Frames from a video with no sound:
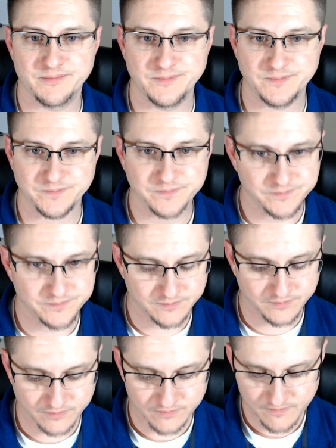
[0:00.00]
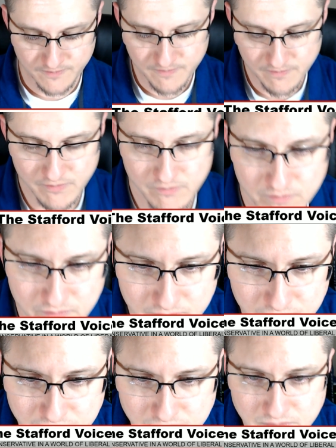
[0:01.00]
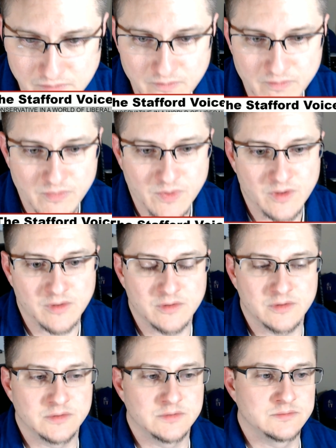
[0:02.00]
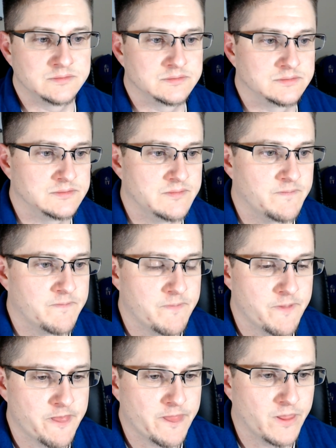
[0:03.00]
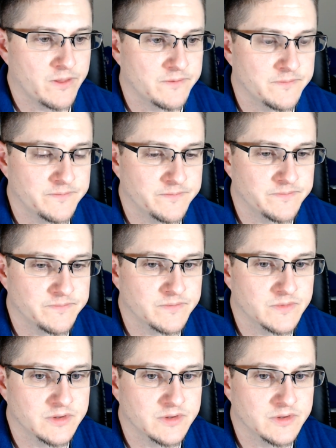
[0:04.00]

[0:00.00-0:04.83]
Well, we were so busy with Christmas and getting ready and working and